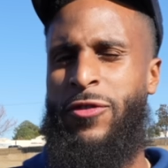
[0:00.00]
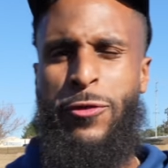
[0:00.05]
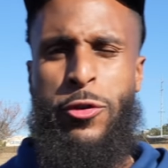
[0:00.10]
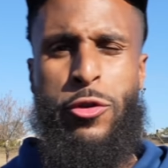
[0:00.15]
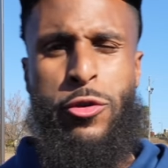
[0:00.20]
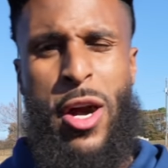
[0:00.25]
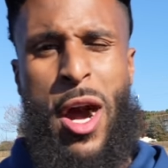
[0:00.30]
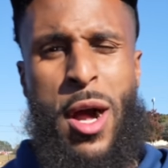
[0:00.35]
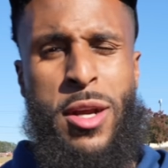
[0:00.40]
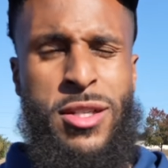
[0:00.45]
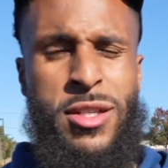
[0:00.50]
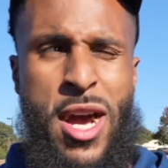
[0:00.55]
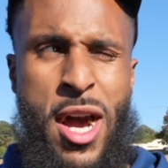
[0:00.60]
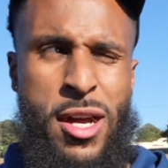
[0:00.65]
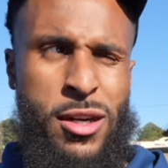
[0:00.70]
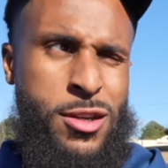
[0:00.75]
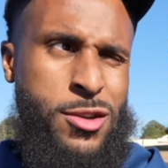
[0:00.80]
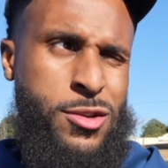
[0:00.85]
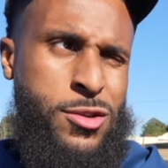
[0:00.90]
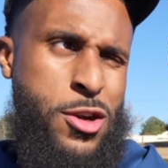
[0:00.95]
food got us
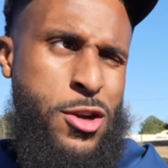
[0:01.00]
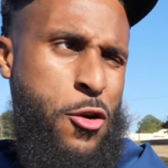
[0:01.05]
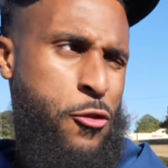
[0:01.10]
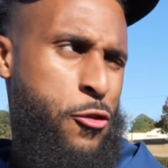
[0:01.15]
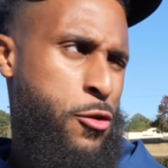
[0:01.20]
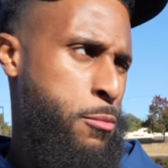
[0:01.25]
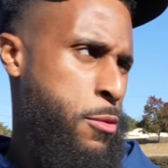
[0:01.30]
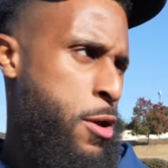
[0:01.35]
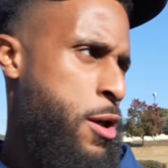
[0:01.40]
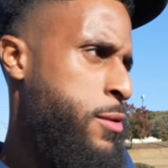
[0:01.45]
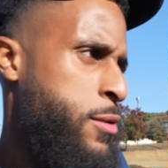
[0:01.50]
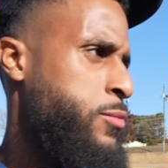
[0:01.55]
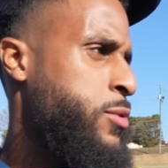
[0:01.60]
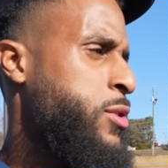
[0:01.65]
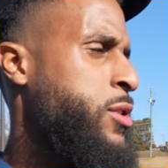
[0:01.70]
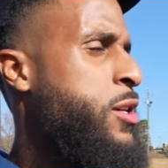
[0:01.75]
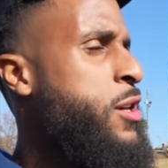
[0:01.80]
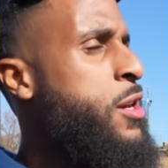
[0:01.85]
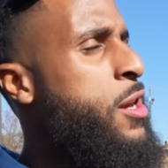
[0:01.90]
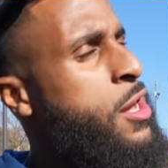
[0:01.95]
acting different, bro. I'm
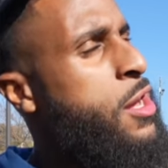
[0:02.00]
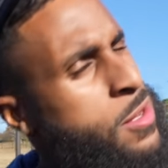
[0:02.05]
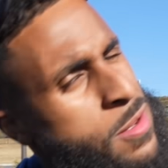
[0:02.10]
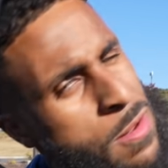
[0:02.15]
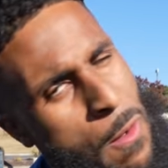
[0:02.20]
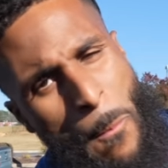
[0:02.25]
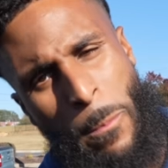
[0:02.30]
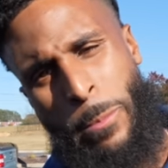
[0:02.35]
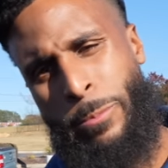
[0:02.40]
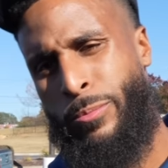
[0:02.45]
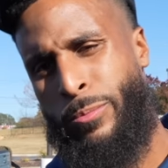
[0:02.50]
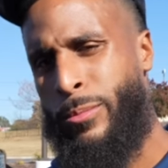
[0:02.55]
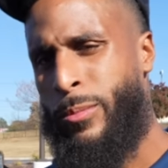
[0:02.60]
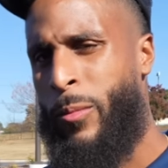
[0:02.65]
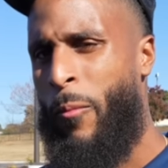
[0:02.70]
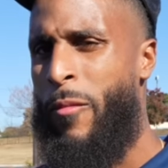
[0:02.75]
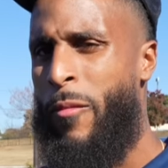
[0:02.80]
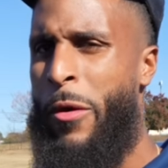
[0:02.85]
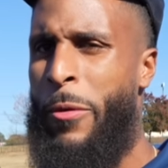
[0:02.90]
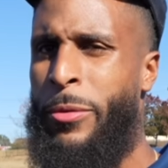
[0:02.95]
telling you.
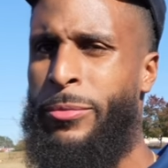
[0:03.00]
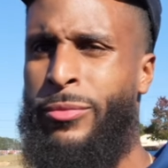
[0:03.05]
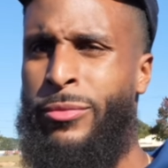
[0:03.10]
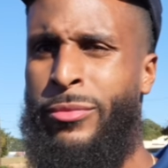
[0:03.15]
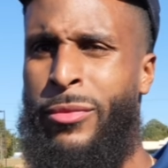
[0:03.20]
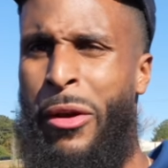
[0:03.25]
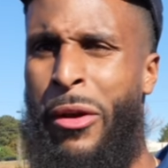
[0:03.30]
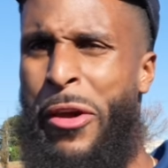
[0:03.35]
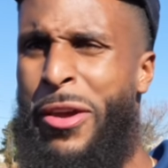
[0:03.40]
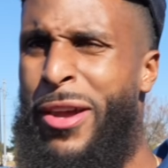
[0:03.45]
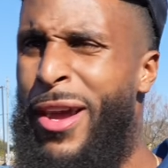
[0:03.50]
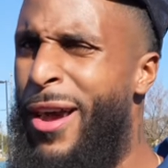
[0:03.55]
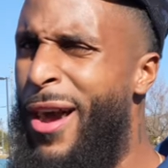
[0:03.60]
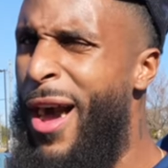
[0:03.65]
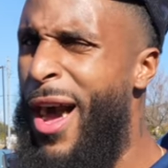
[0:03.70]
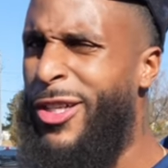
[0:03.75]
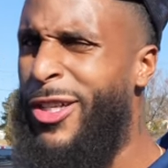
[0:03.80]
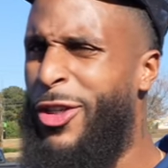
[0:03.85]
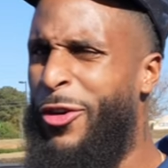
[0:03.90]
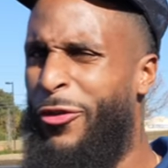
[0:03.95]

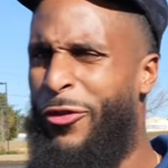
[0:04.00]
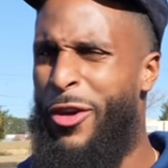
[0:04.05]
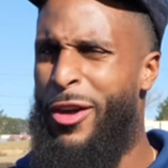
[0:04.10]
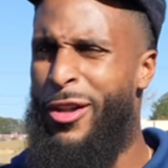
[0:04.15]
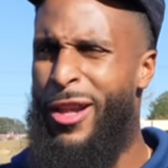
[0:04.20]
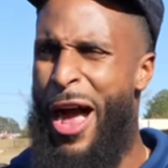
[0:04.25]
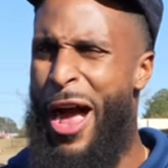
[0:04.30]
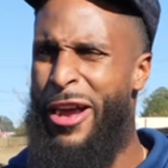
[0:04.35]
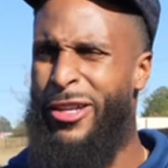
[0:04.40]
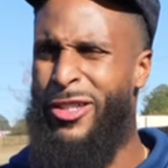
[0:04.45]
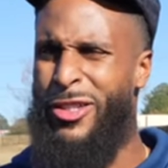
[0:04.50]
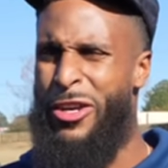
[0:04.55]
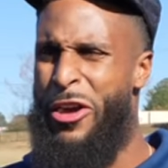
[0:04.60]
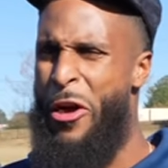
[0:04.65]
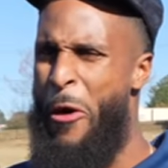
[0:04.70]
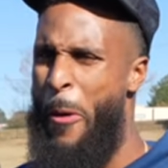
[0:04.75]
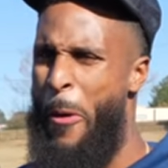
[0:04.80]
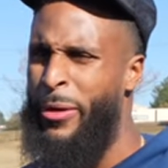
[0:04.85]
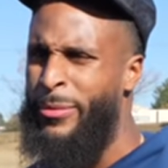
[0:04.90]
Yeah, I just feel like, yeah.